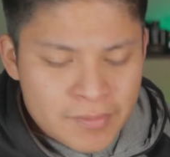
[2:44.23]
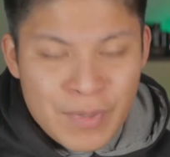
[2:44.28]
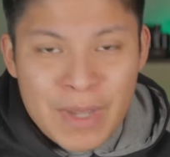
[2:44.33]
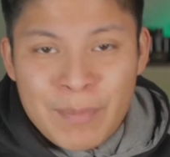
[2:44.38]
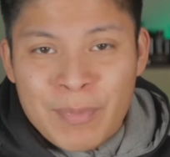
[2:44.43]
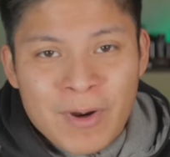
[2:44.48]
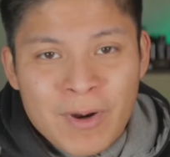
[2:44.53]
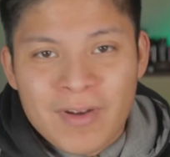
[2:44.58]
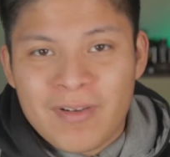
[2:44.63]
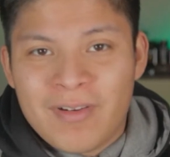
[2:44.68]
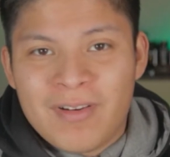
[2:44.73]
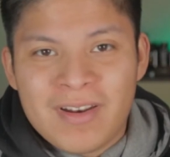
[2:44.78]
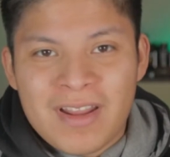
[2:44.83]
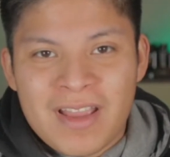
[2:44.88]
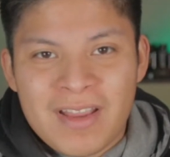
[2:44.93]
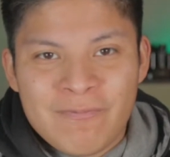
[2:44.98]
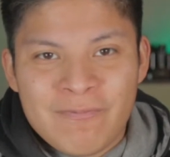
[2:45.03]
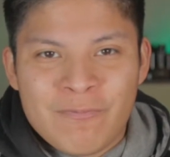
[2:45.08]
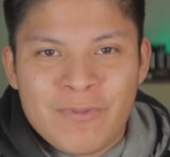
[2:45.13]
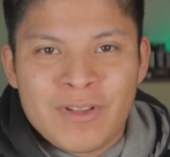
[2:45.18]
My partner and
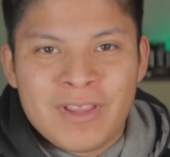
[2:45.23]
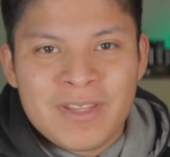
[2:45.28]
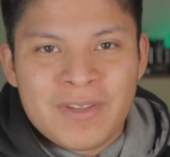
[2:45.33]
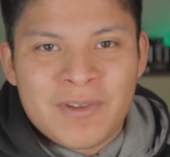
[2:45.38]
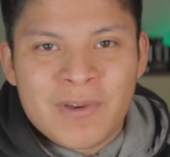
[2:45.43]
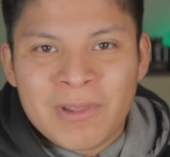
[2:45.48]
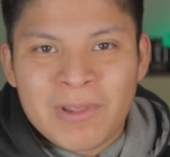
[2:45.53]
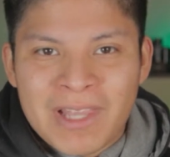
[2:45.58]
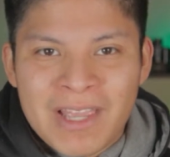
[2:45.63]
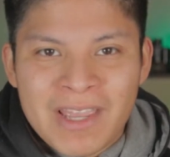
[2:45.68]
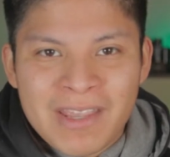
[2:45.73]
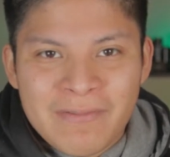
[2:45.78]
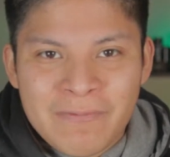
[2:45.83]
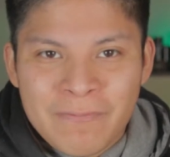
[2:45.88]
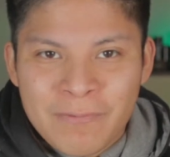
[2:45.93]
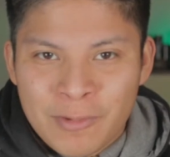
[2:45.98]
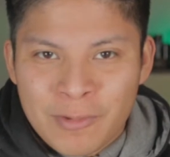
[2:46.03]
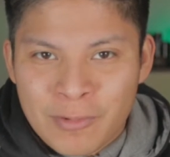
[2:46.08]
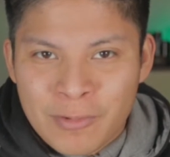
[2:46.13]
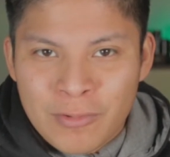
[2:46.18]
I really don't like
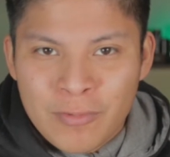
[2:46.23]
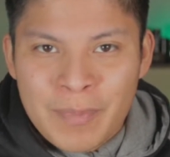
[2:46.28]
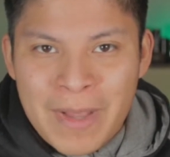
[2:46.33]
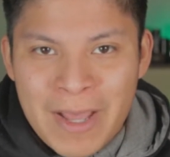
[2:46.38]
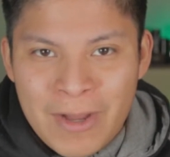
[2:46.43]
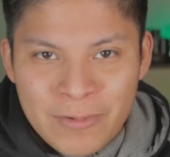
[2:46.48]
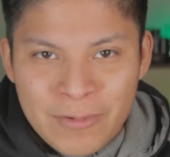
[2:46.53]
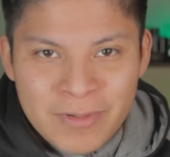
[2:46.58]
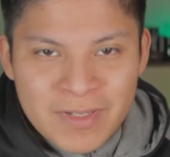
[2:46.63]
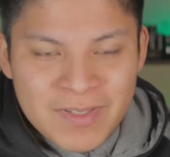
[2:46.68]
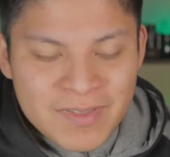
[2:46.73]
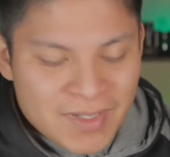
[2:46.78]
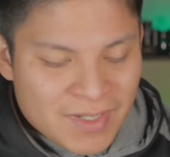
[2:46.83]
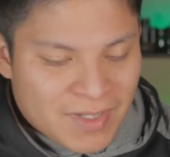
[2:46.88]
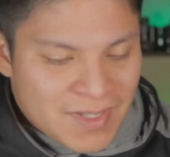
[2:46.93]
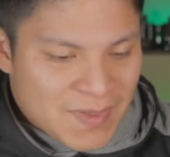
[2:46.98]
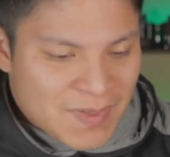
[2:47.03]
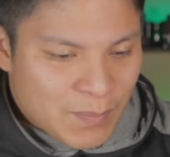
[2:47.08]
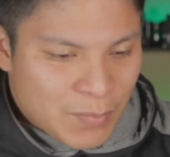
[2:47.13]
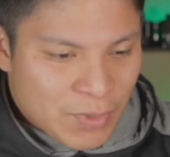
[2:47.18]
floral powdery
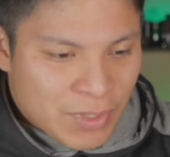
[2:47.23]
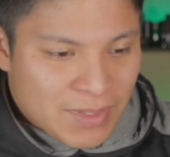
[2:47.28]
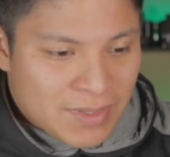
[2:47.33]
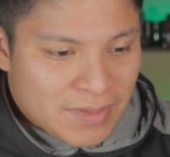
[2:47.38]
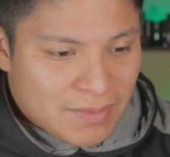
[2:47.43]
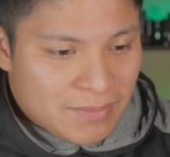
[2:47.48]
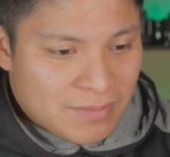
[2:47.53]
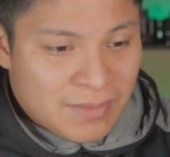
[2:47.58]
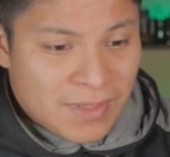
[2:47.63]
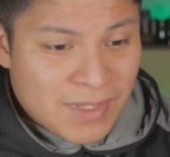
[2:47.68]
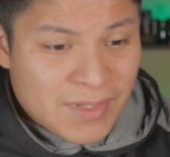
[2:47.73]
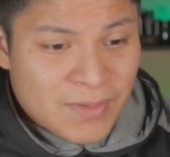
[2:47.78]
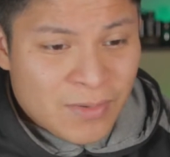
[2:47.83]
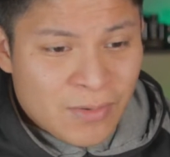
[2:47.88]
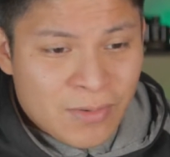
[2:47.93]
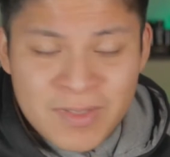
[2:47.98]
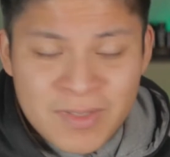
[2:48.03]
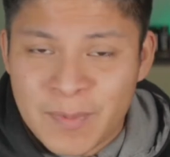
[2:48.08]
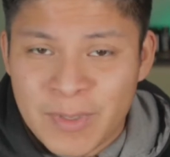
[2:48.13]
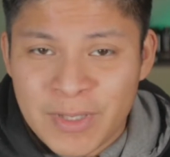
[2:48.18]
scents, but these
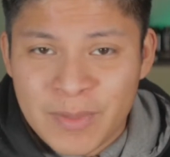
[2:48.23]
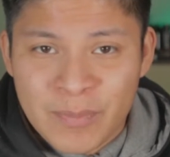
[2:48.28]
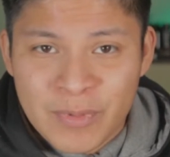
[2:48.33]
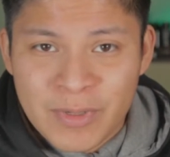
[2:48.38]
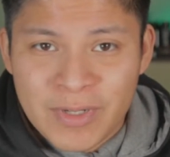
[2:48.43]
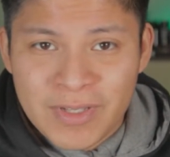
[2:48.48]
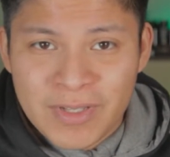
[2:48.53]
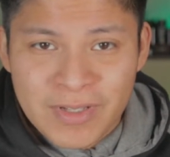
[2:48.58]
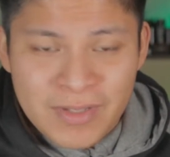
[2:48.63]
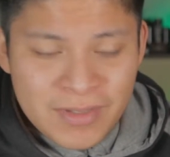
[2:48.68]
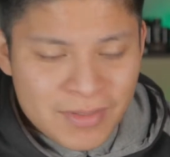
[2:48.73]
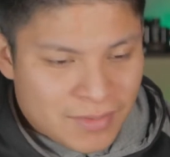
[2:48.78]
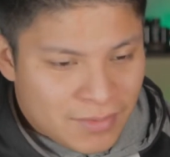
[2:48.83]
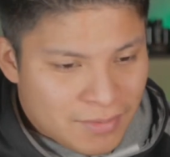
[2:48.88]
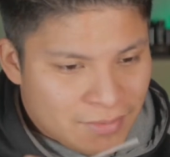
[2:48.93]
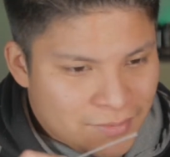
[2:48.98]
are all smelling pretty good.